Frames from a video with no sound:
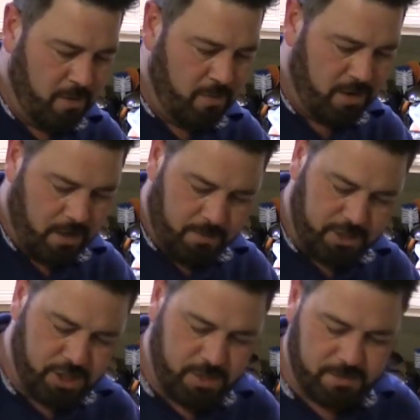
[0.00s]
Put a couple of
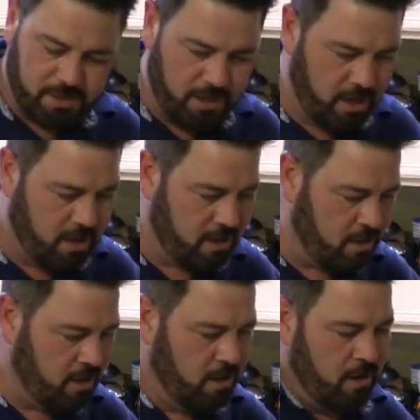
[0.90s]
chips on
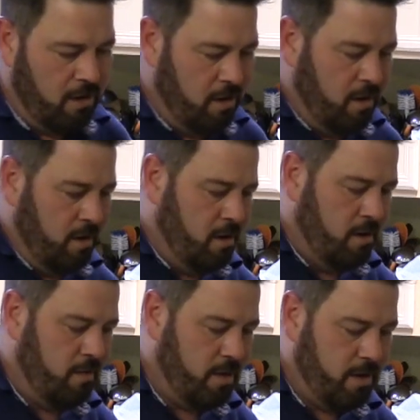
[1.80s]
here.
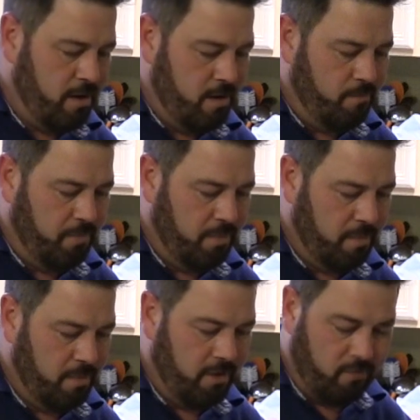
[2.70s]
And then
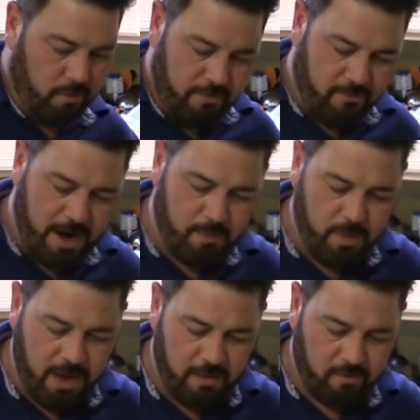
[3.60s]
these refried
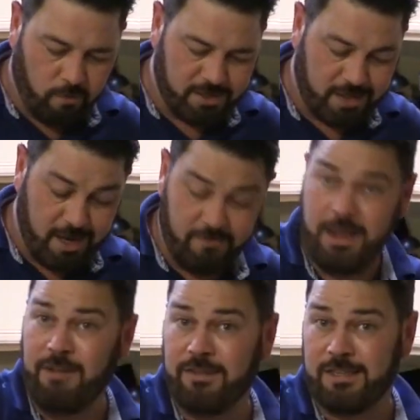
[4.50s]
beans. Once again, if
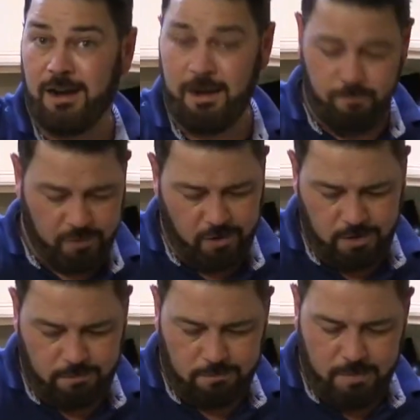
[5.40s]
you have the time, go
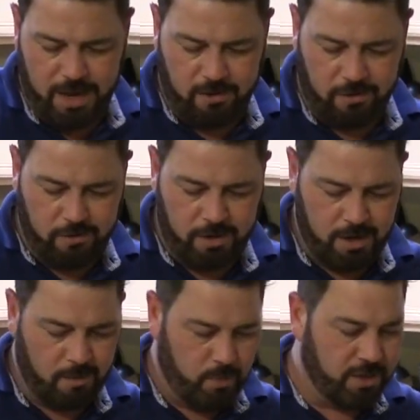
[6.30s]
ahead and make your own
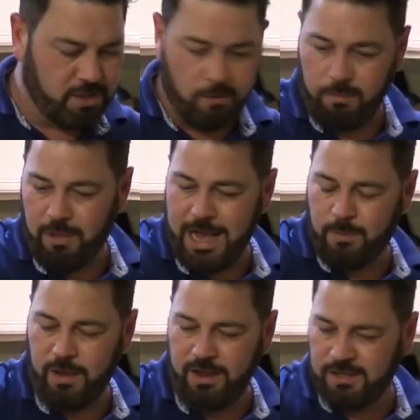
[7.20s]
pinto or
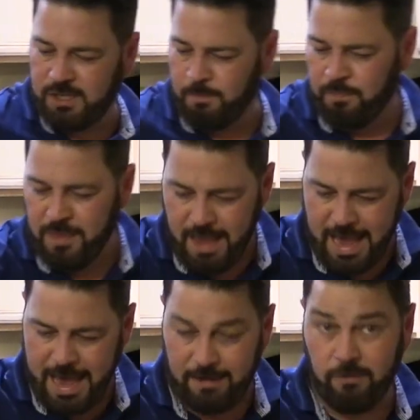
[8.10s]
black beans.
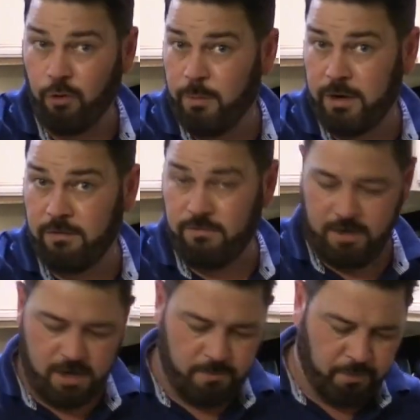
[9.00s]
Add a little bit of
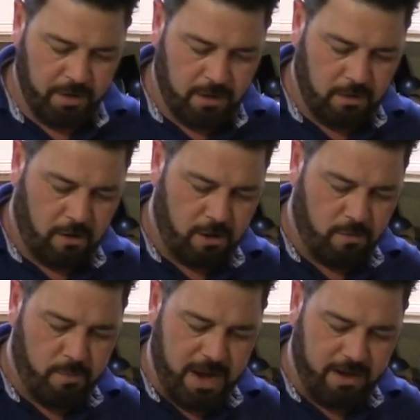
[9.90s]
lard or
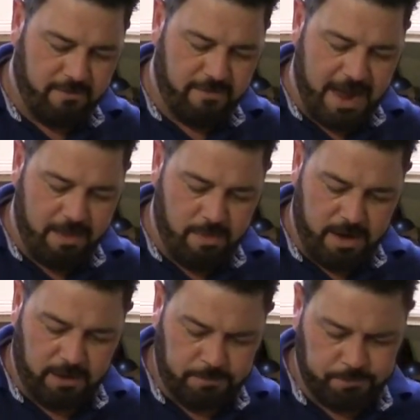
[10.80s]
bacon fat in
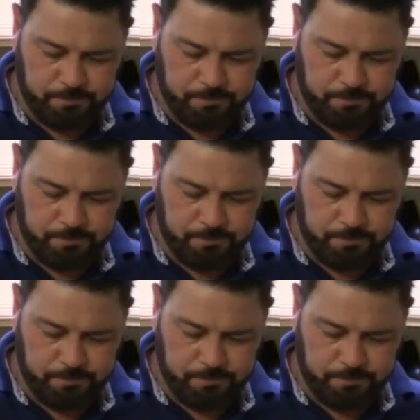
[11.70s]
there.